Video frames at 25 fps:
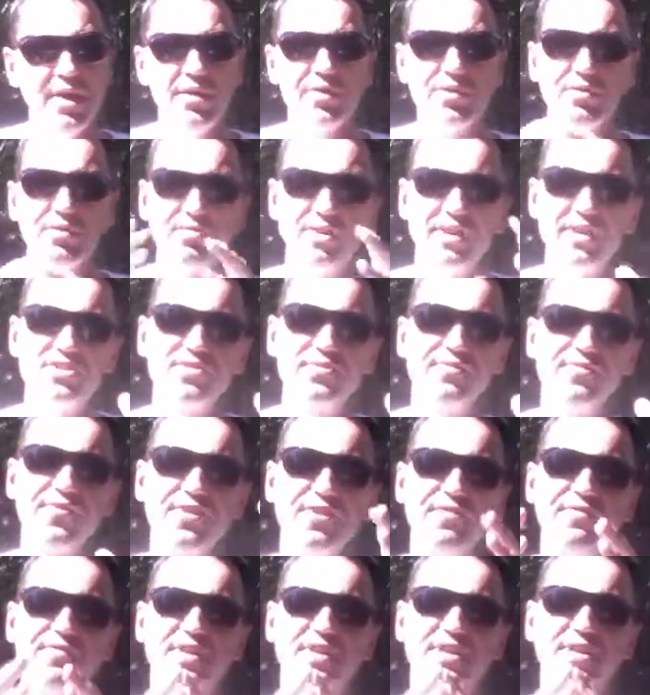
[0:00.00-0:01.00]
The reason for
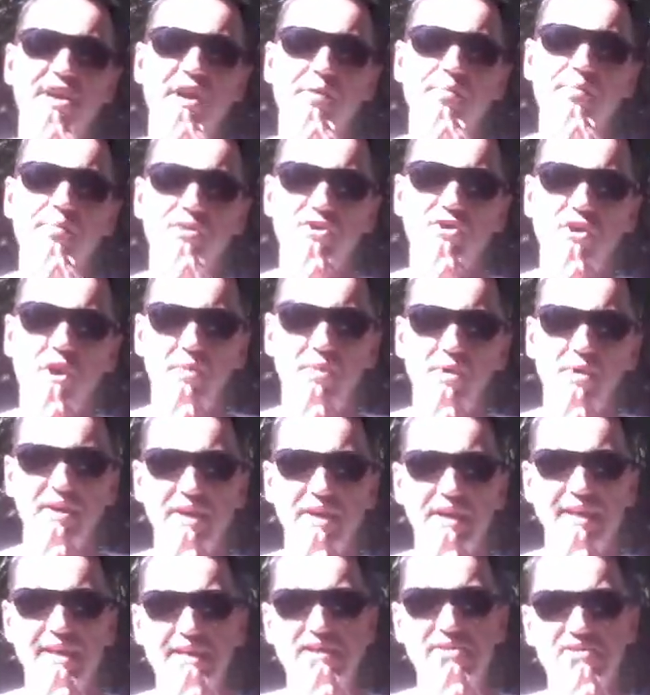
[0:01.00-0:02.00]
the video
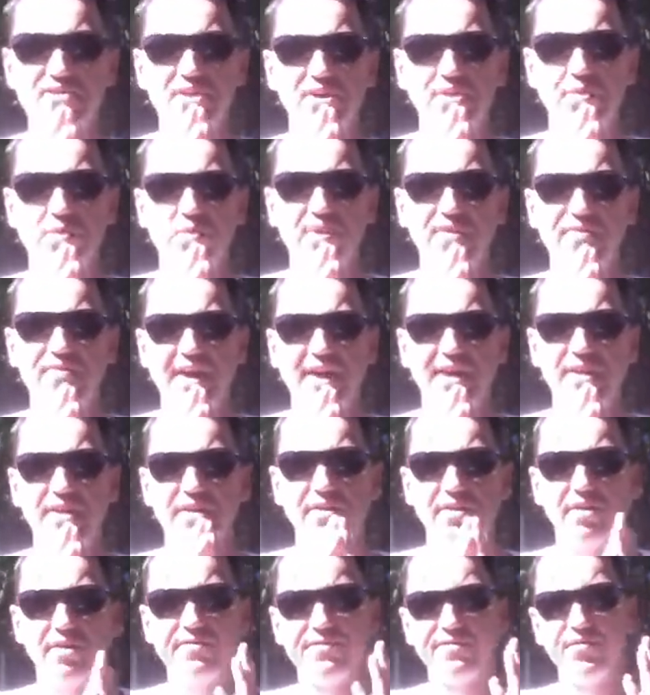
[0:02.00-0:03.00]
predominantly is that we've had
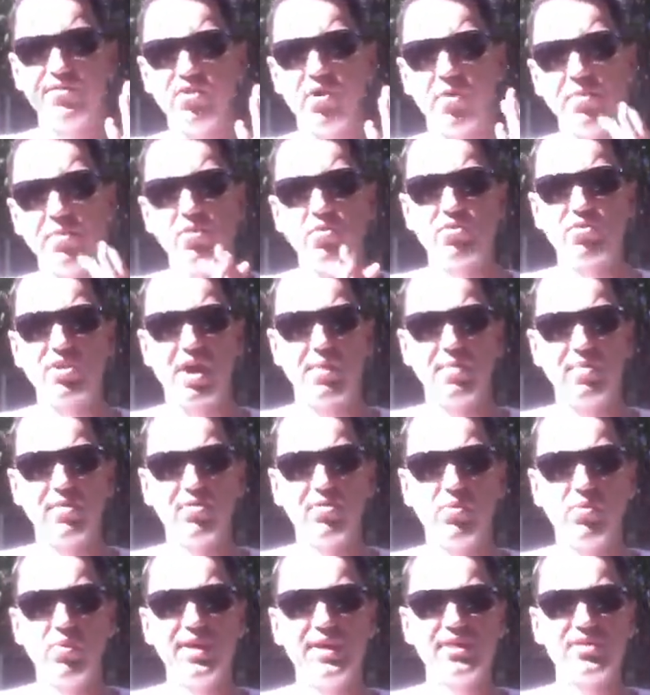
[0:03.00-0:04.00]
a phenomenal couple
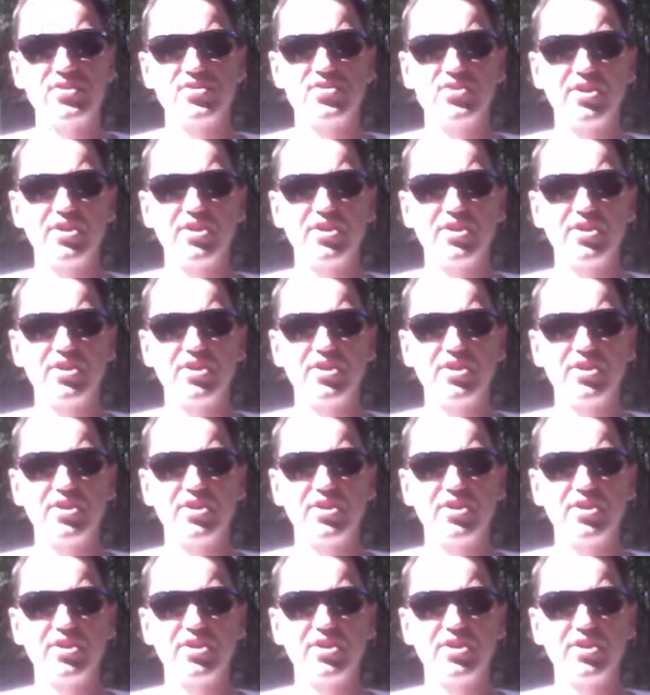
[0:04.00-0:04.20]
of weeks.